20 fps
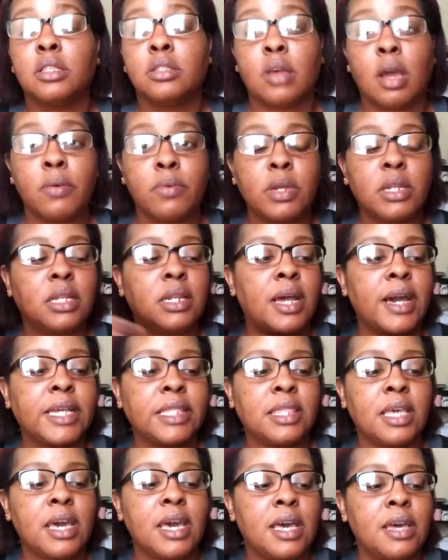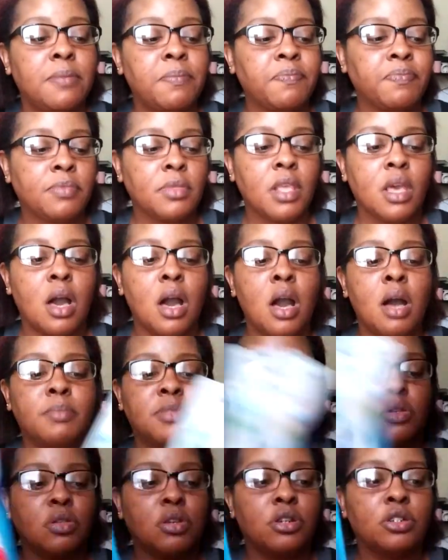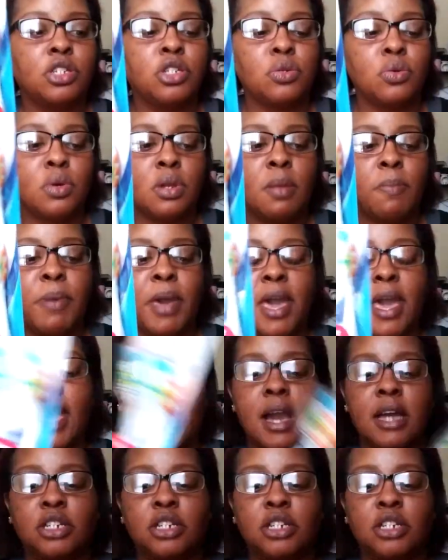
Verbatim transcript: So I really like that. Um, so there are two in a pack.